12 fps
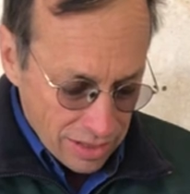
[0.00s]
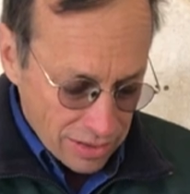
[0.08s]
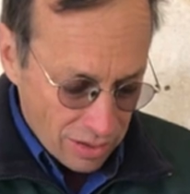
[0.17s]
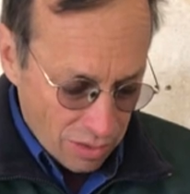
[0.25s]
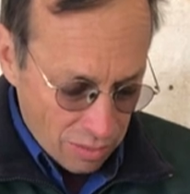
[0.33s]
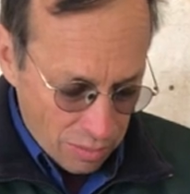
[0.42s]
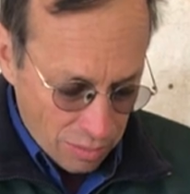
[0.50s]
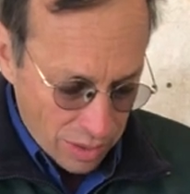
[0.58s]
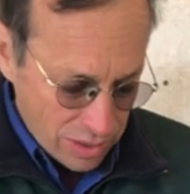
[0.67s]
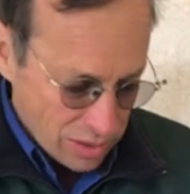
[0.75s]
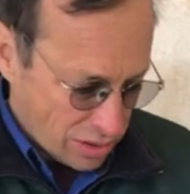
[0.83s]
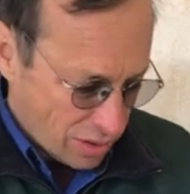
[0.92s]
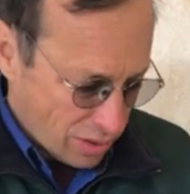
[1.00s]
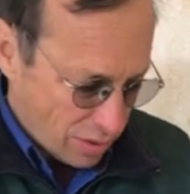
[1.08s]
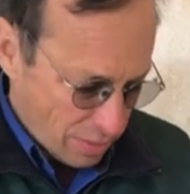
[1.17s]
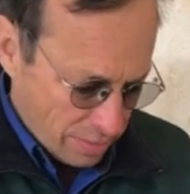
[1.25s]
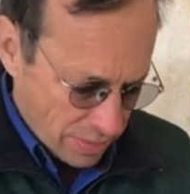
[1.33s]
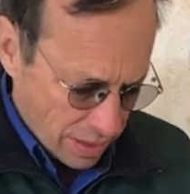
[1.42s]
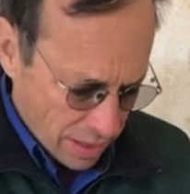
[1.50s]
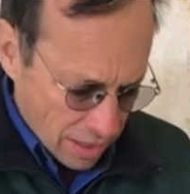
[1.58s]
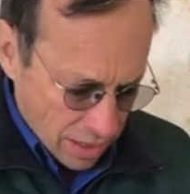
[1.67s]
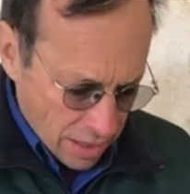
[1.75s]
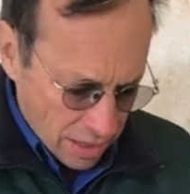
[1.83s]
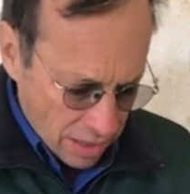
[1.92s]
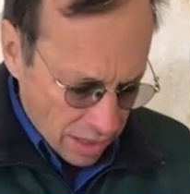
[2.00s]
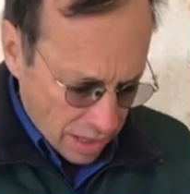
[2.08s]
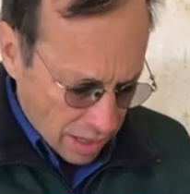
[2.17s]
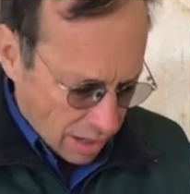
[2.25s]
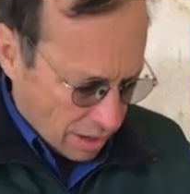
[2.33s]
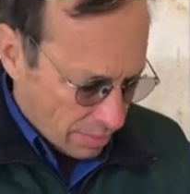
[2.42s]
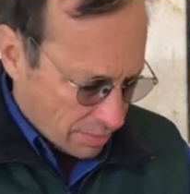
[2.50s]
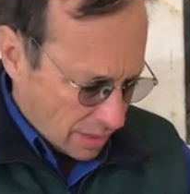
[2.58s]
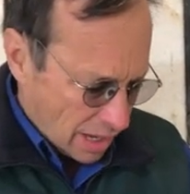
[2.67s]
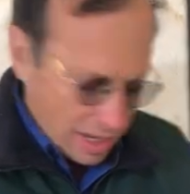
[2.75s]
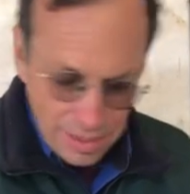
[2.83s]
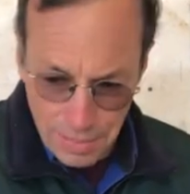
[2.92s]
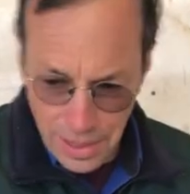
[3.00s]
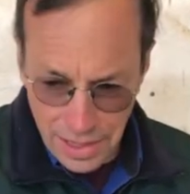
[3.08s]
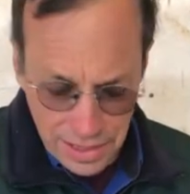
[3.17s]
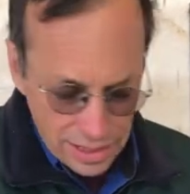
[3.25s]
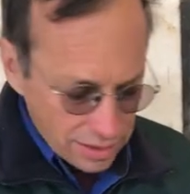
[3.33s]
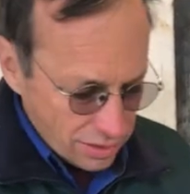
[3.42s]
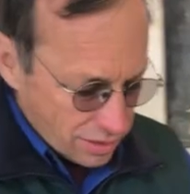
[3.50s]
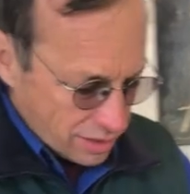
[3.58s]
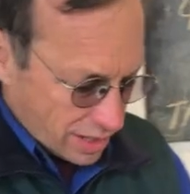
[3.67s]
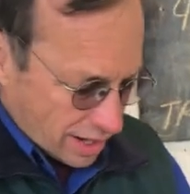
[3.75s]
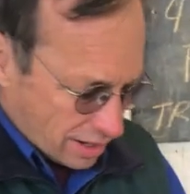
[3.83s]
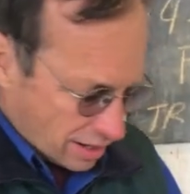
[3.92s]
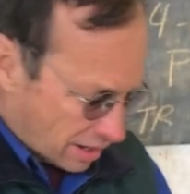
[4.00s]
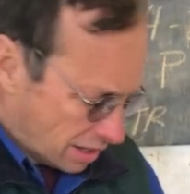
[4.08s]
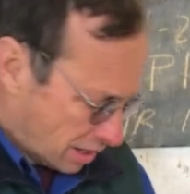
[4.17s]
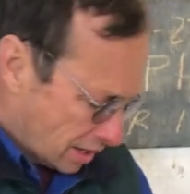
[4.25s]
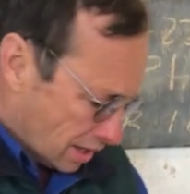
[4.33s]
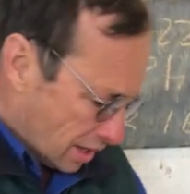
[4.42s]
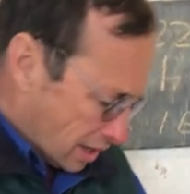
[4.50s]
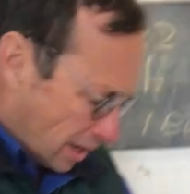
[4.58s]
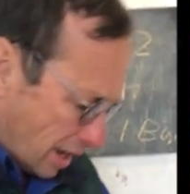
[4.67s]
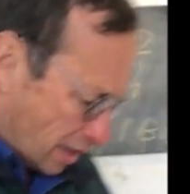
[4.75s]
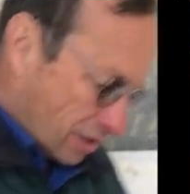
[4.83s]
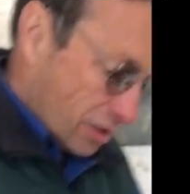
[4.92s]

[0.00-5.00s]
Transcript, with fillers: So what you do, um, anybody can learn how to how to